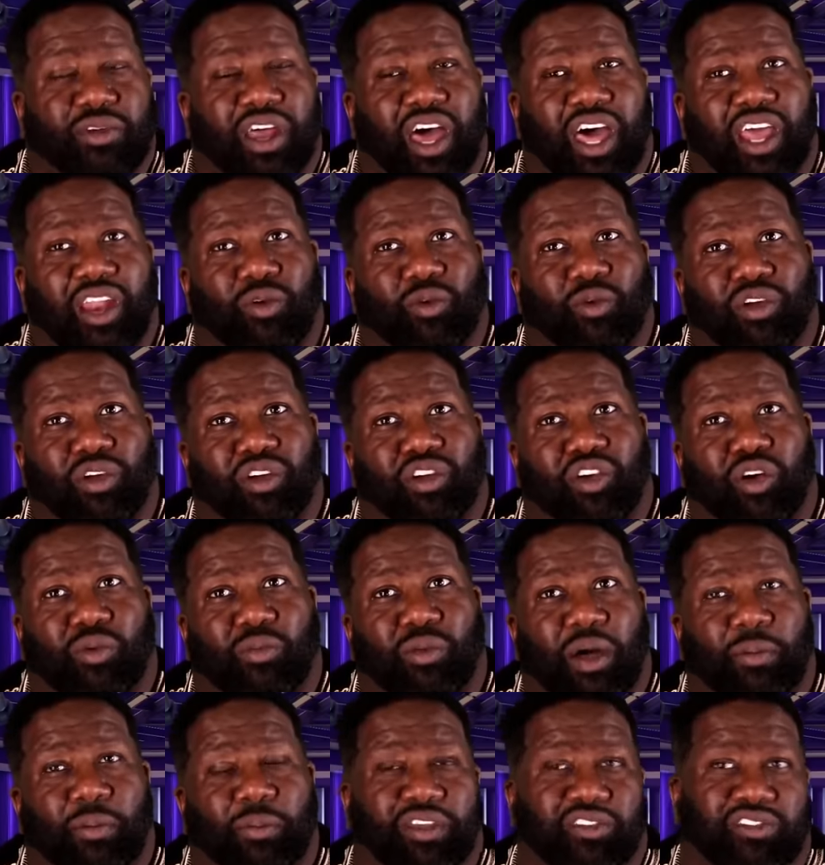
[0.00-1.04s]
but I don't want to go
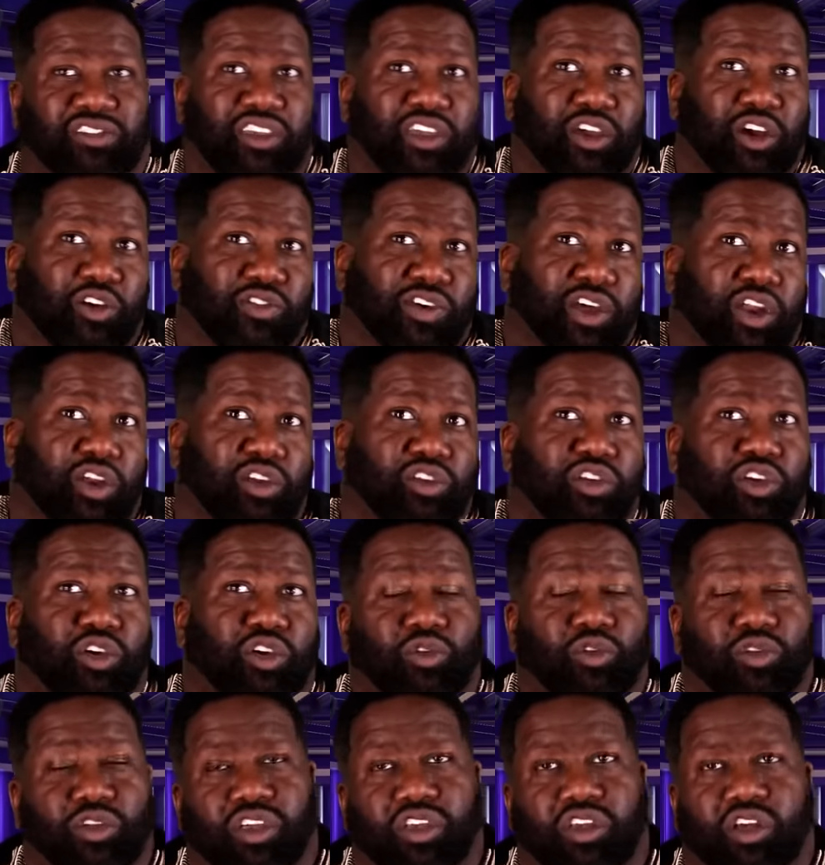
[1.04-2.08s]
by myself. I don't
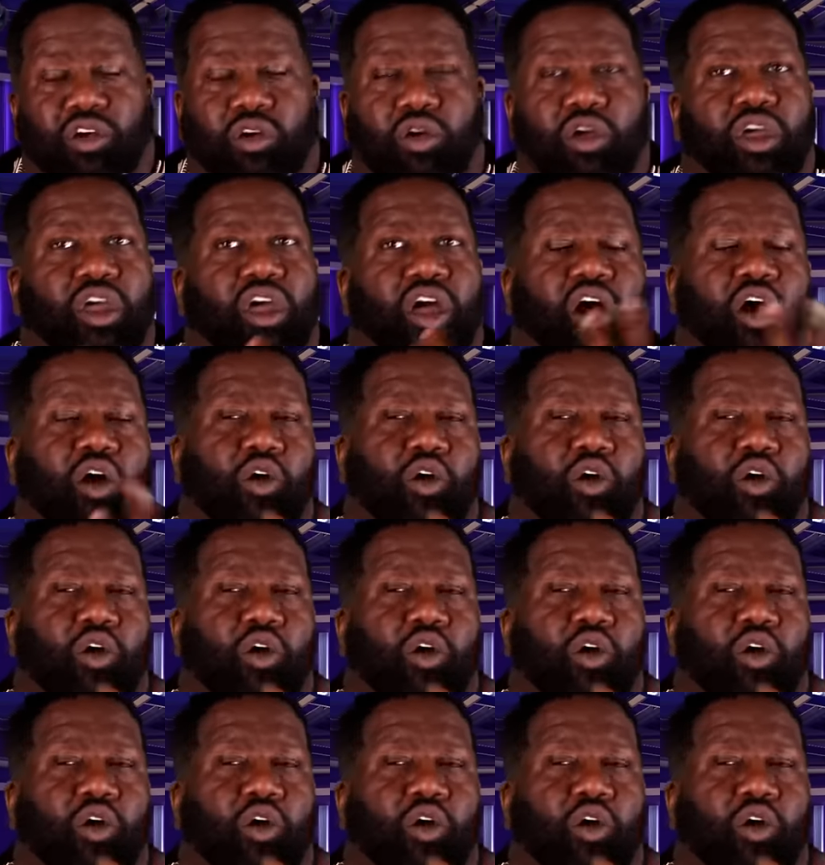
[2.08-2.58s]
know, you know.